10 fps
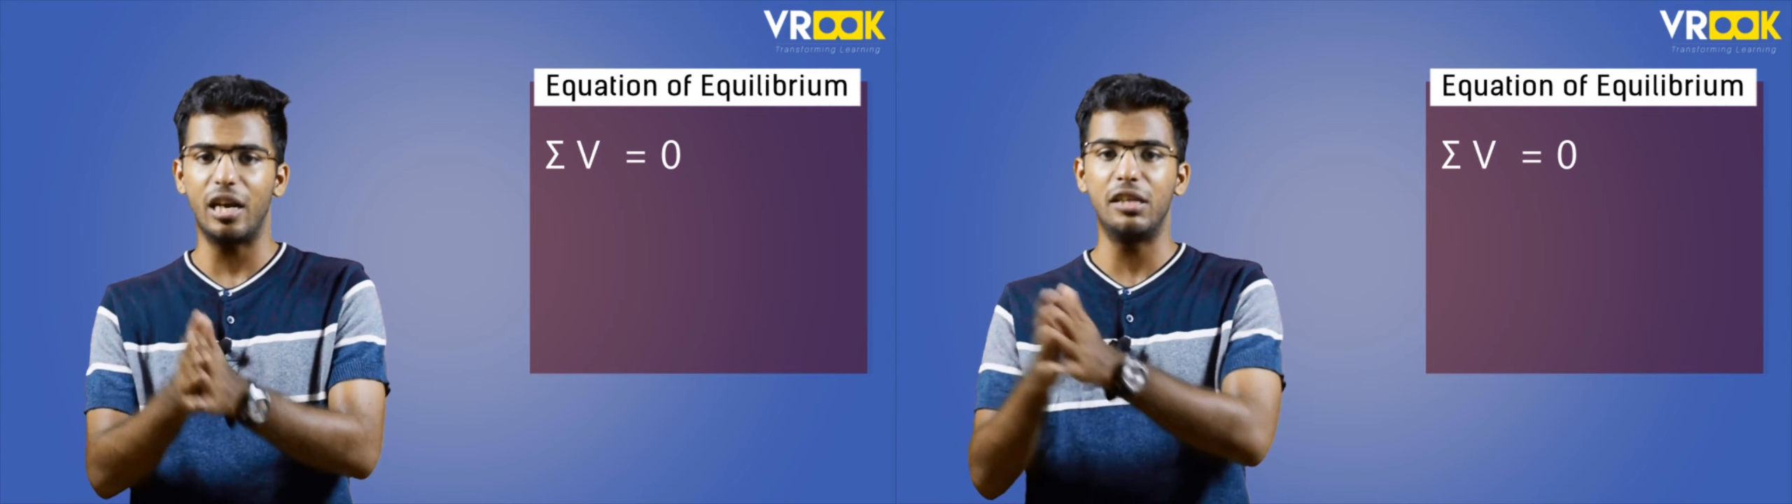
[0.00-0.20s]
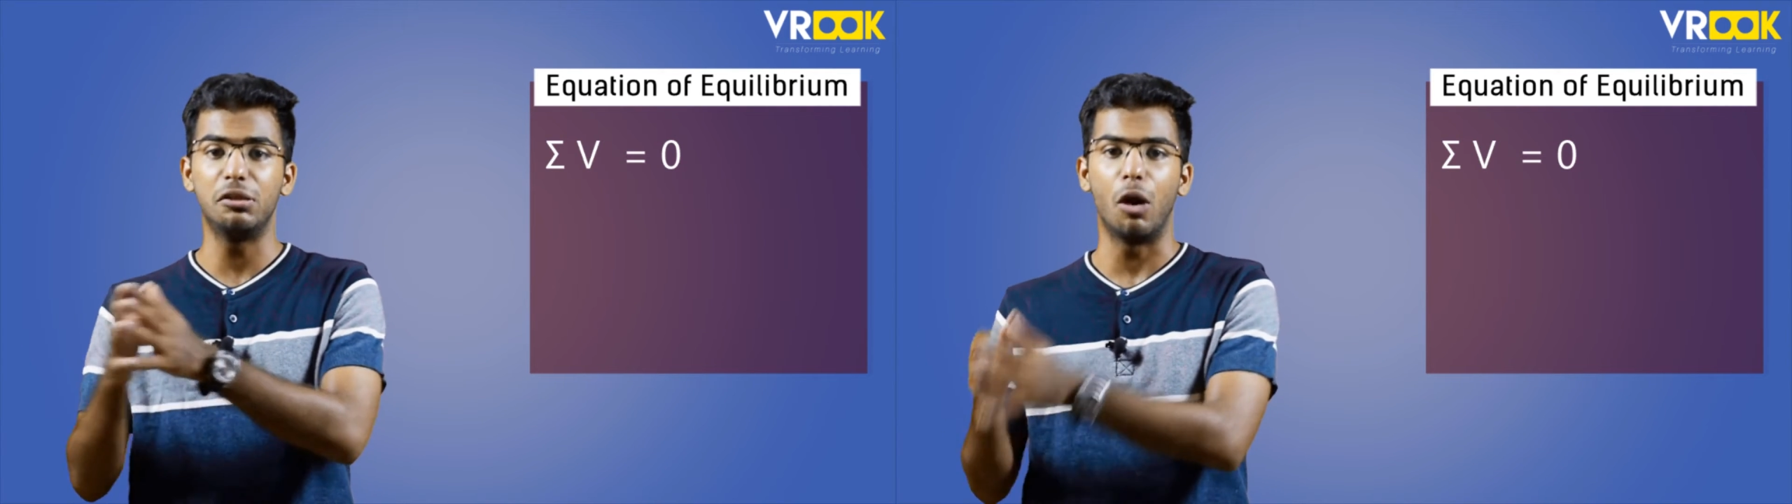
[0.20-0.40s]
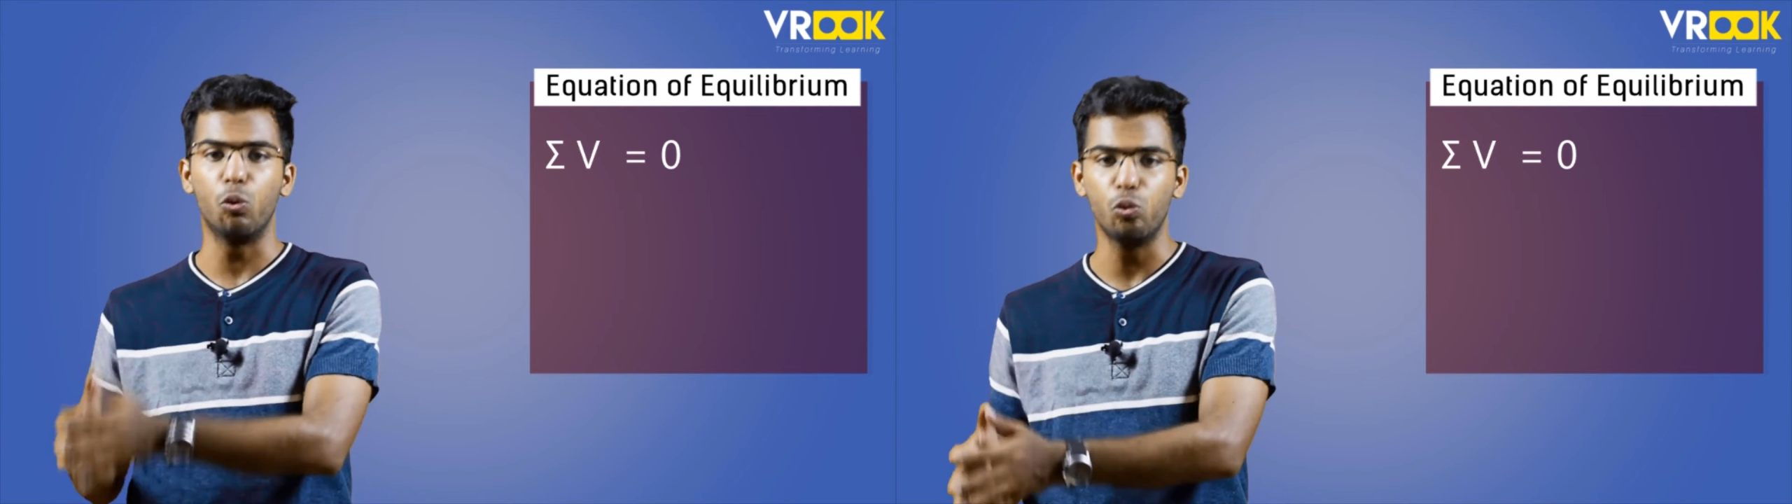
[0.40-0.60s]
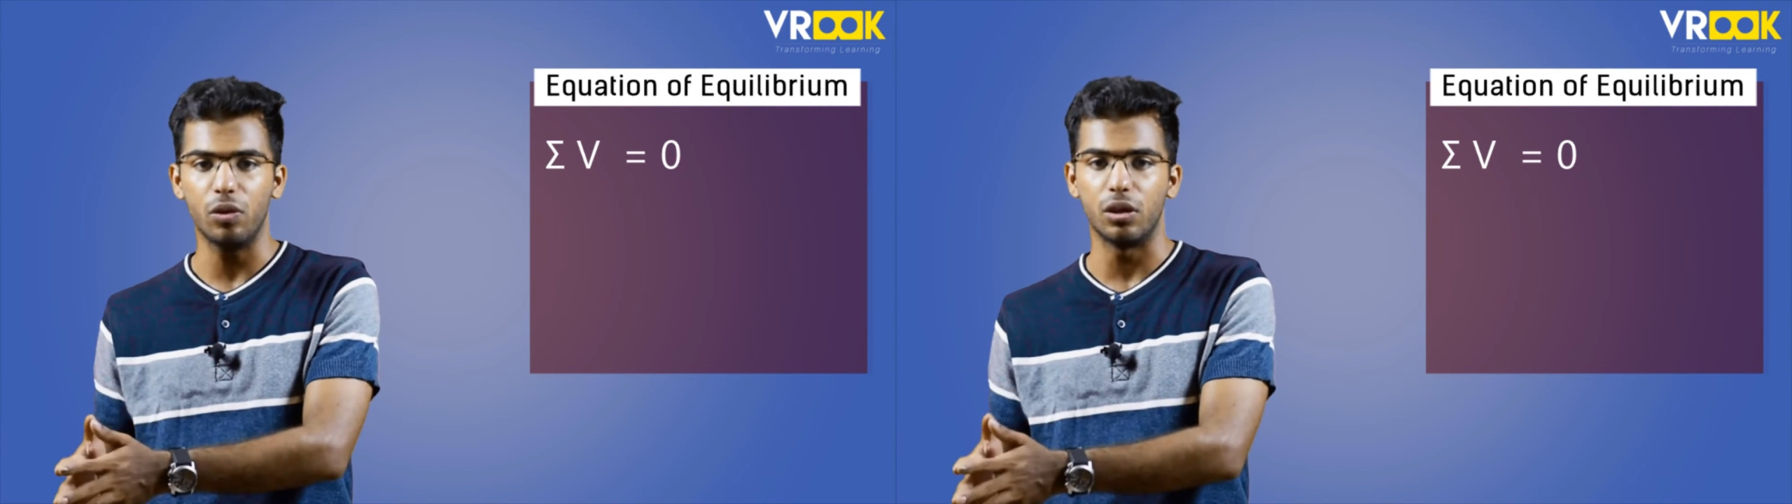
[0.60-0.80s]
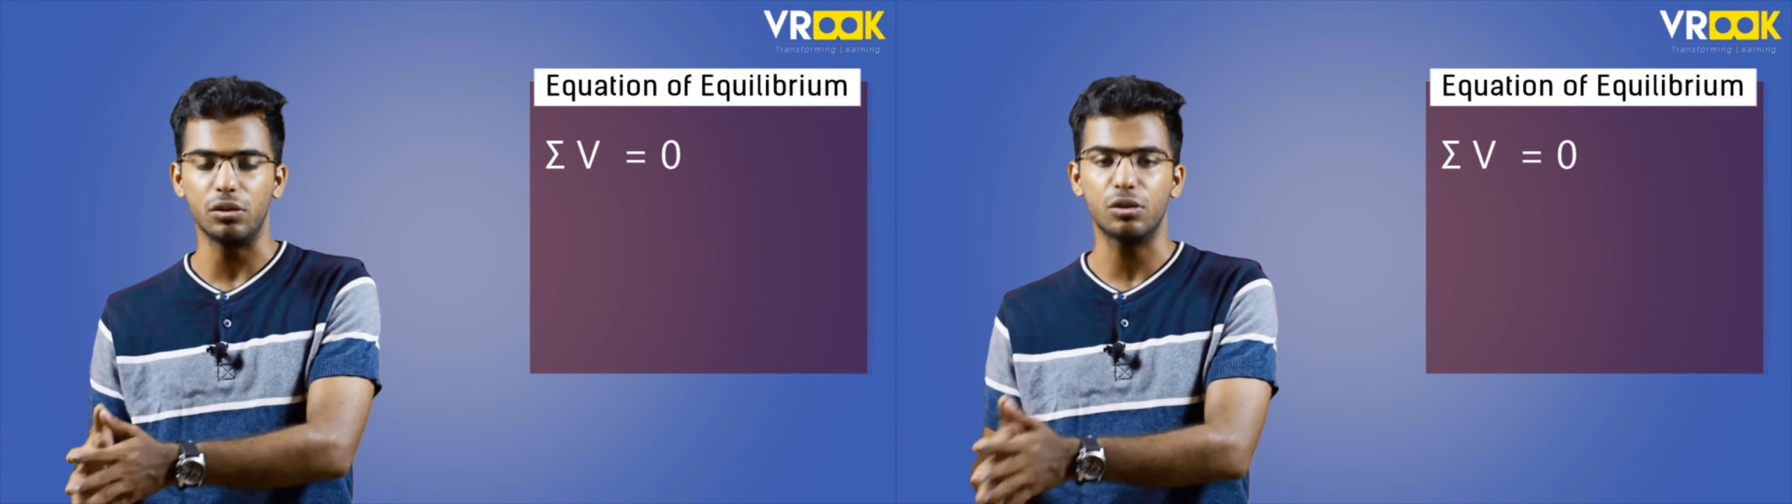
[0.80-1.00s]
and
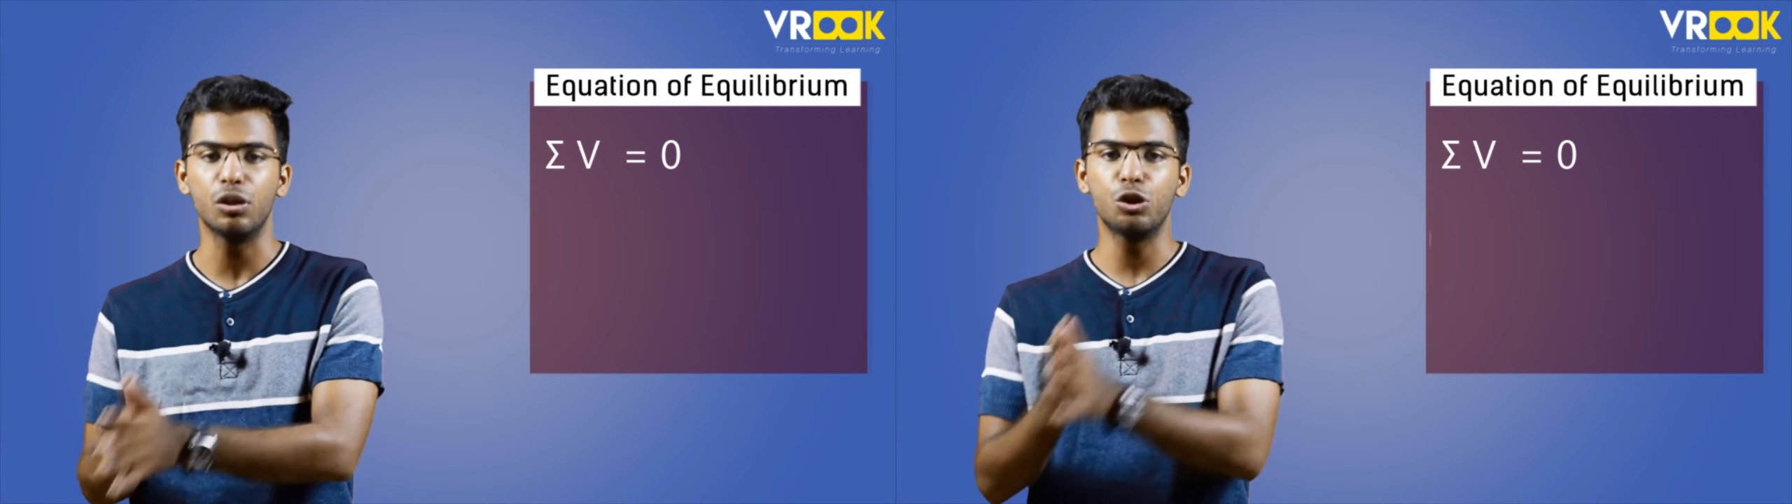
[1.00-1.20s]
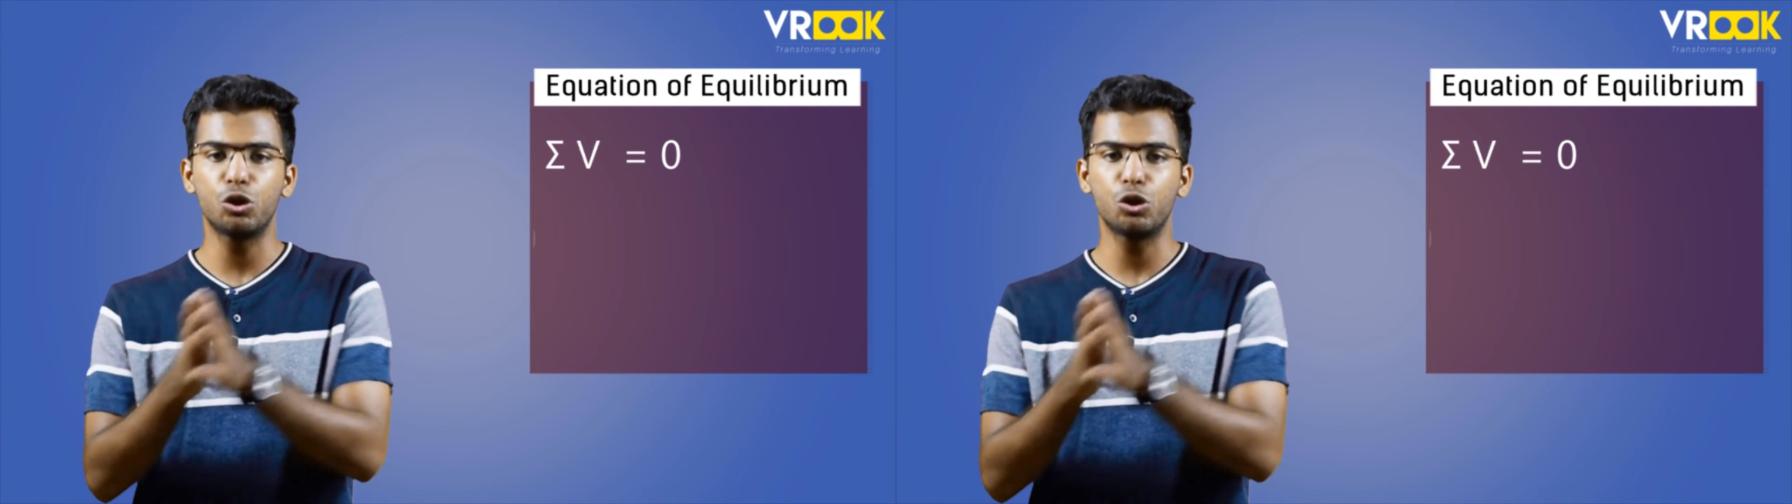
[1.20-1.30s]
downwards